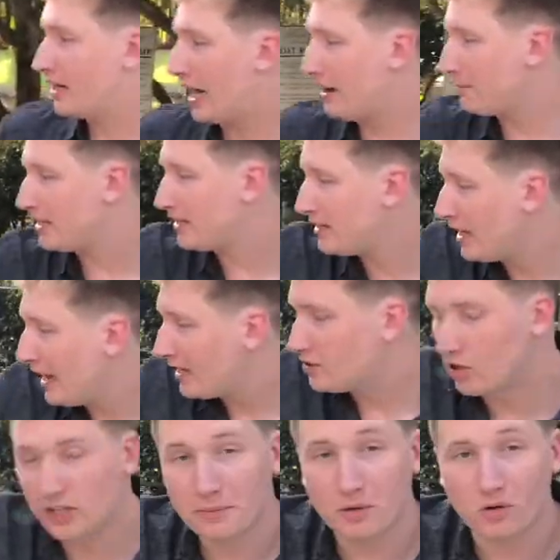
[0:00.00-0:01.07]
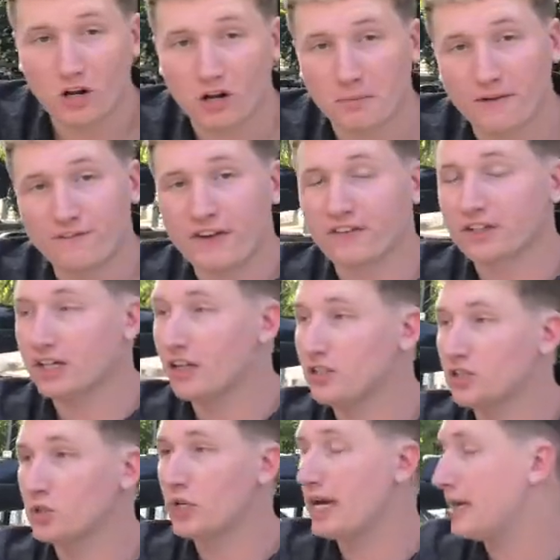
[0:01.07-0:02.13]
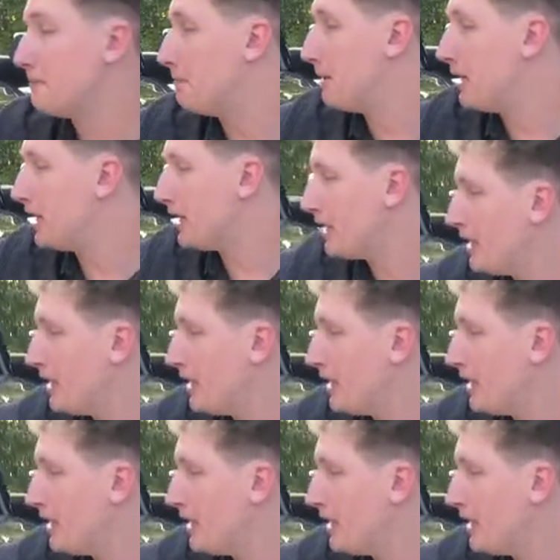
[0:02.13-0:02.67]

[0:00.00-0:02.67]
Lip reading: I mean, don't get me wrong, my favorite color is red, but